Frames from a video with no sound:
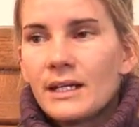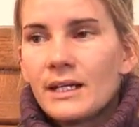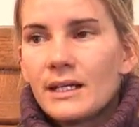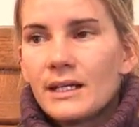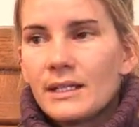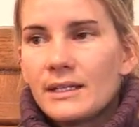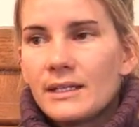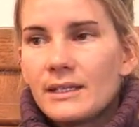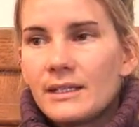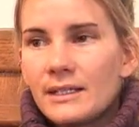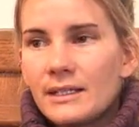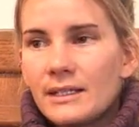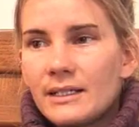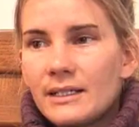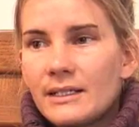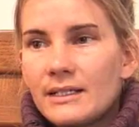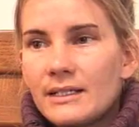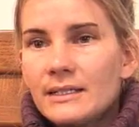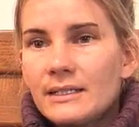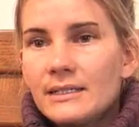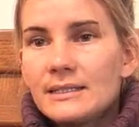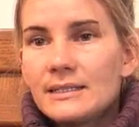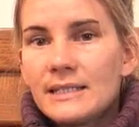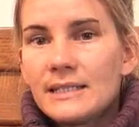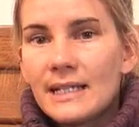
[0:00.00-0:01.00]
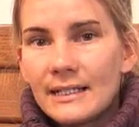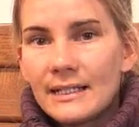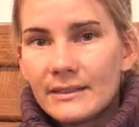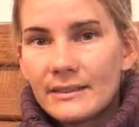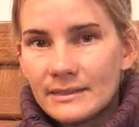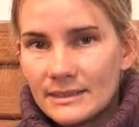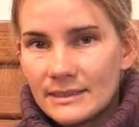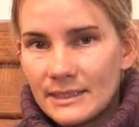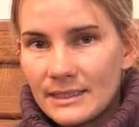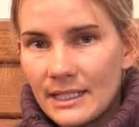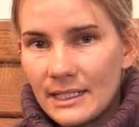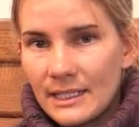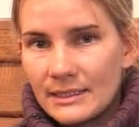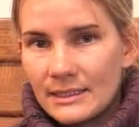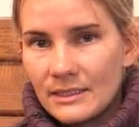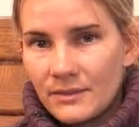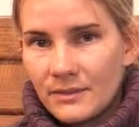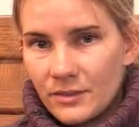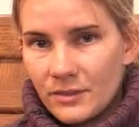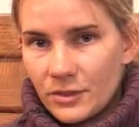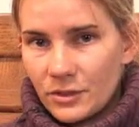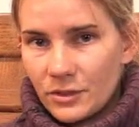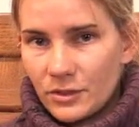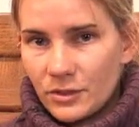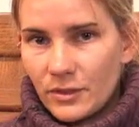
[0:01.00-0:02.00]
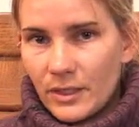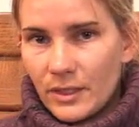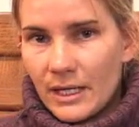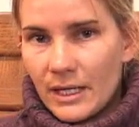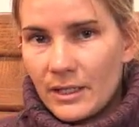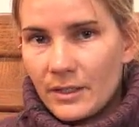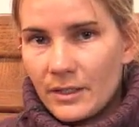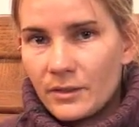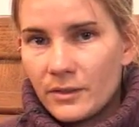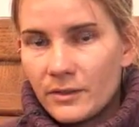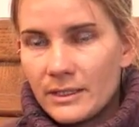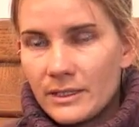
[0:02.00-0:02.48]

The downsides of the trial